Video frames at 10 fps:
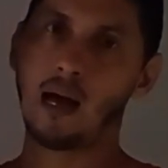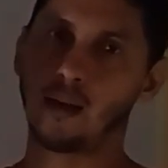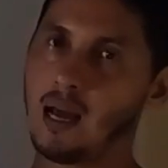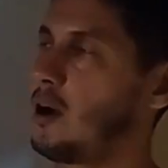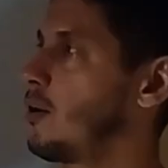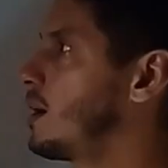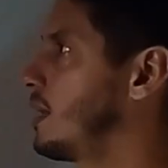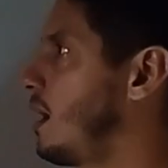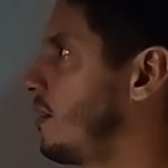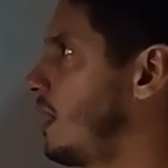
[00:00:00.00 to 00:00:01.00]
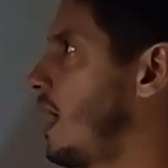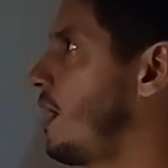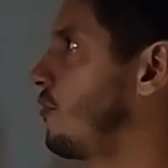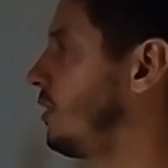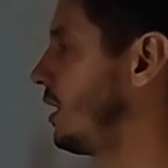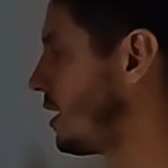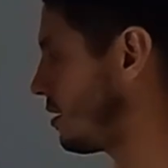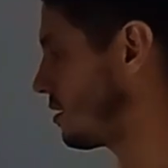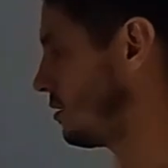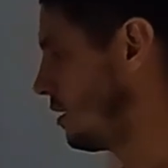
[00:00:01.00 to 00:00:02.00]
an hour and a half
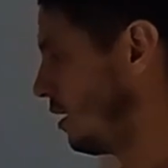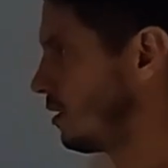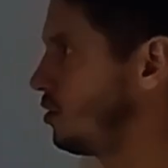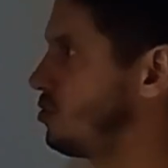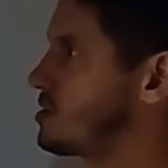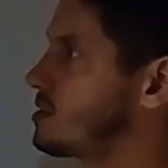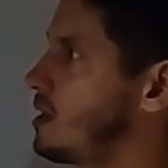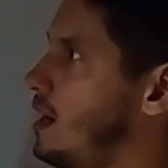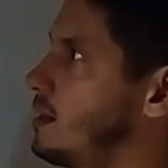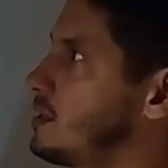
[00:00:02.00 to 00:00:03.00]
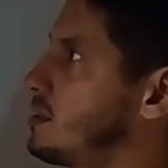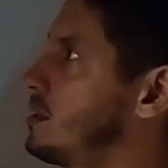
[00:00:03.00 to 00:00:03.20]
later, you start